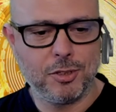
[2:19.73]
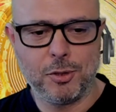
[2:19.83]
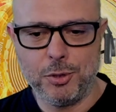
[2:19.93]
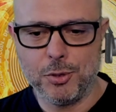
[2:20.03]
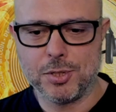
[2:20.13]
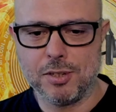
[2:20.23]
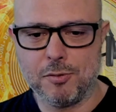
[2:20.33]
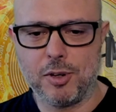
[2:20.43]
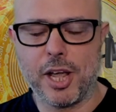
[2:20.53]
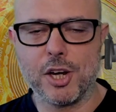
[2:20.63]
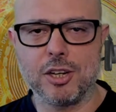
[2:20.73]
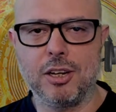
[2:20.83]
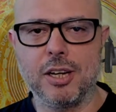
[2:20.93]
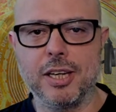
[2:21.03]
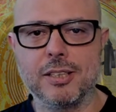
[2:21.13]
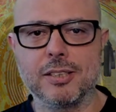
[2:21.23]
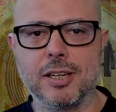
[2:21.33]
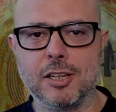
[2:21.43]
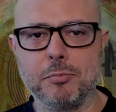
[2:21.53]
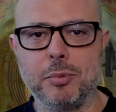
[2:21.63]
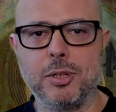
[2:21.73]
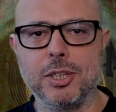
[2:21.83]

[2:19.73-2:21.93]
you know using flashlights and